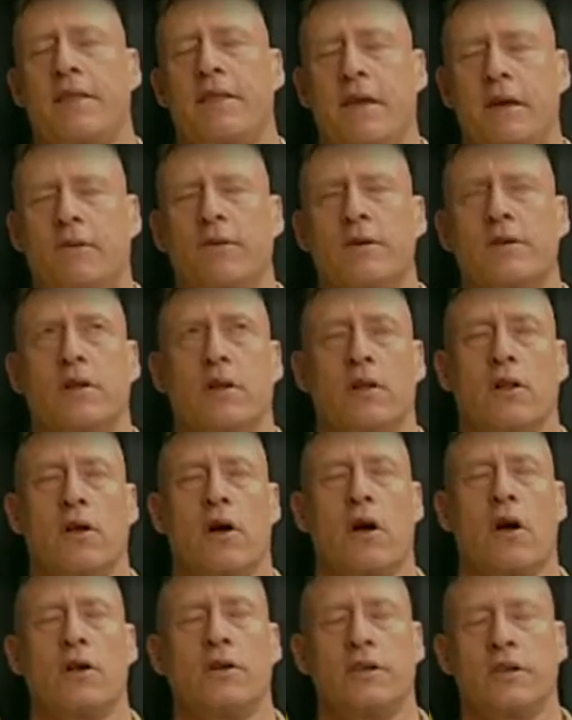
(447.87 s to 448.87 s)
I think was the
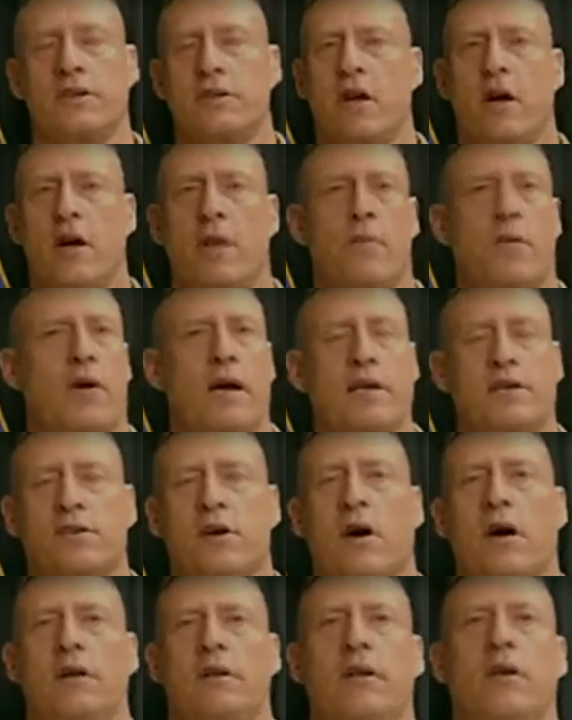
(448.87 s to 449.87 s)
largest number I
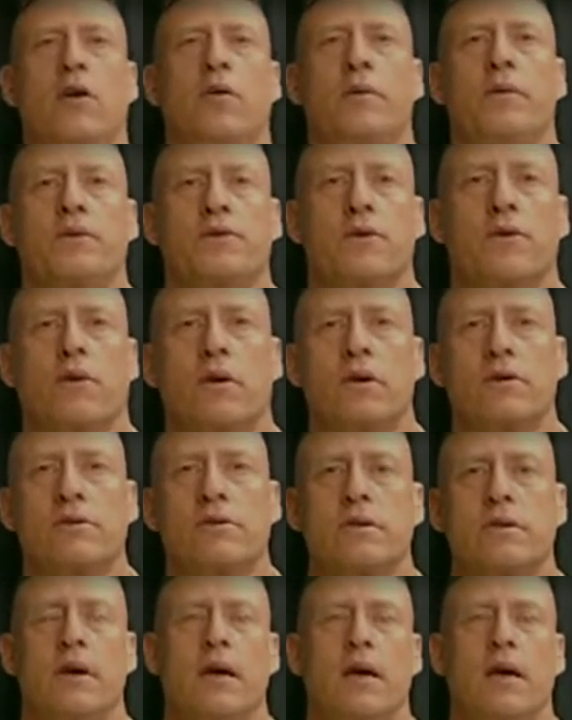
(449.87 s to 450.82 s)
saw in the open source.